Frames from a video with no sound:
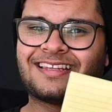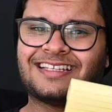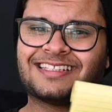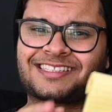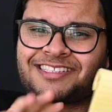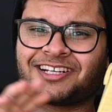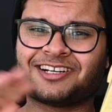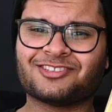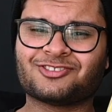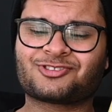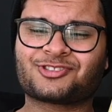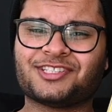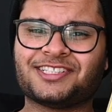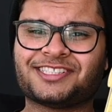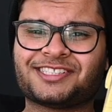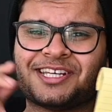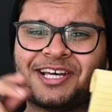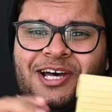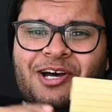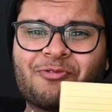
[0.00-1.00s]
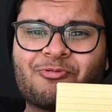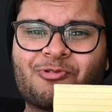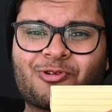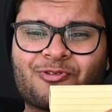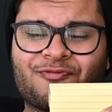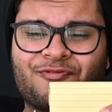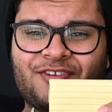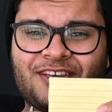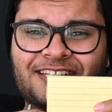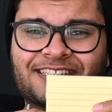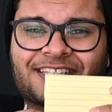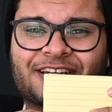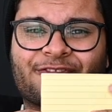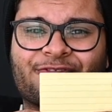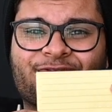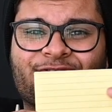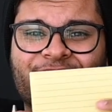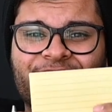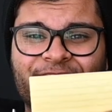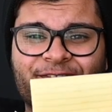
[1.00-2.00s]
these countries were visa
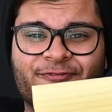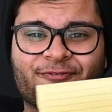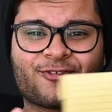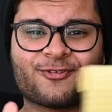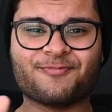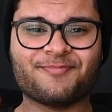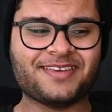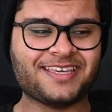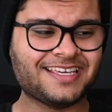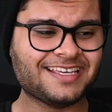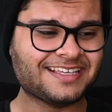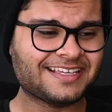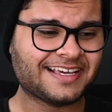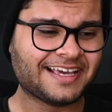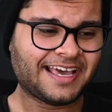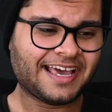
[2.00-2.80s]
free for me.